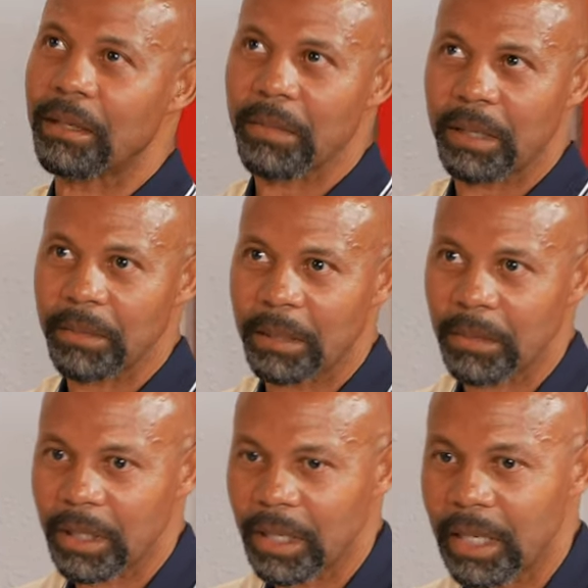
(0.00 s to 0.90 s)
I'm, I'm,
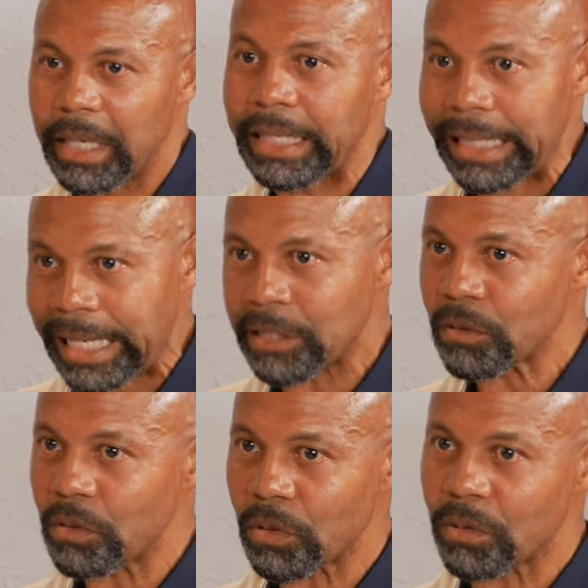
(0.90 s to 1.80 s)
I'm, in
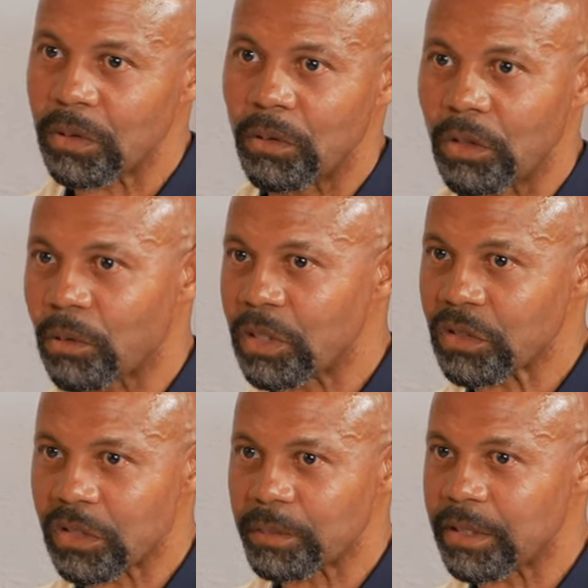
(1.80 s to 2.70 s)
answering your, your
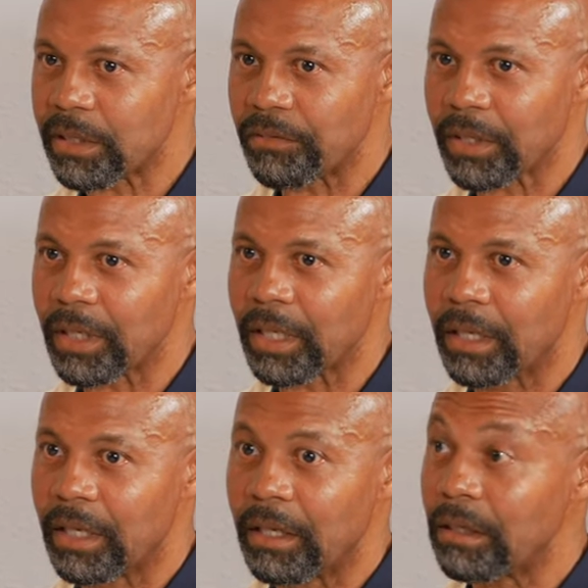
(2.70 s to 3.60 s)
question specifically,
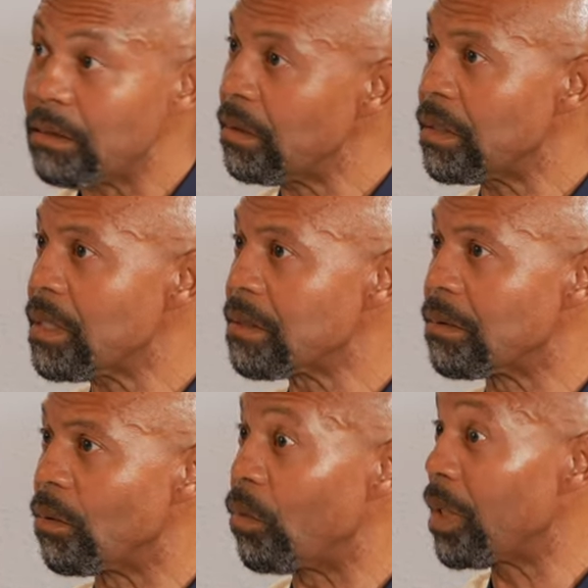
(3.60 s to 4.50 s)
no, it
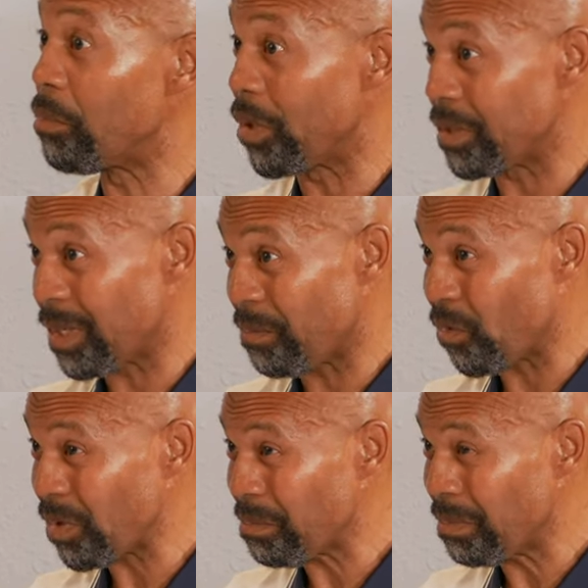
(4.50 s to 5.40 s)
doesn't. What it brings up
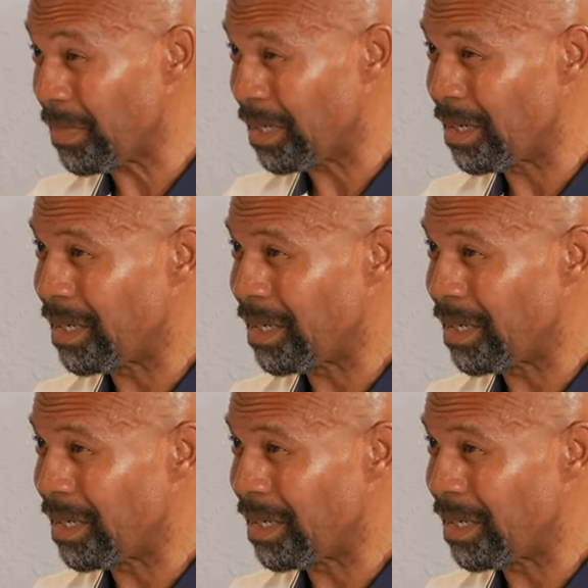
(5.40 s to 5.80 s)
for them?